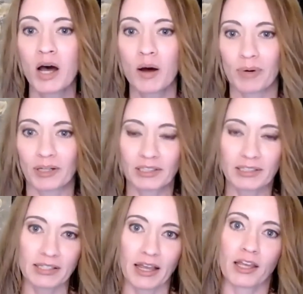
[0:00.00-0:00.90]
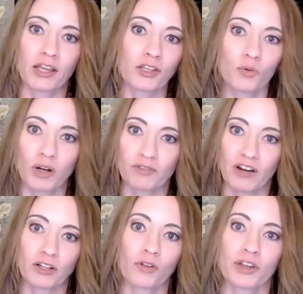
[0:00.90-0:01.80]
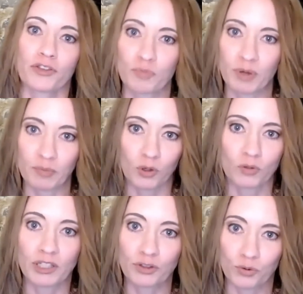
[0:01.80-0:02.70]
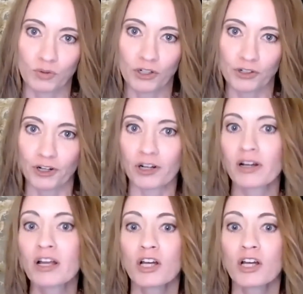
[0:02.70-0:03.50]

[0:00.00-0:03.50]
But let's say you want to find all the other people who lead through learner.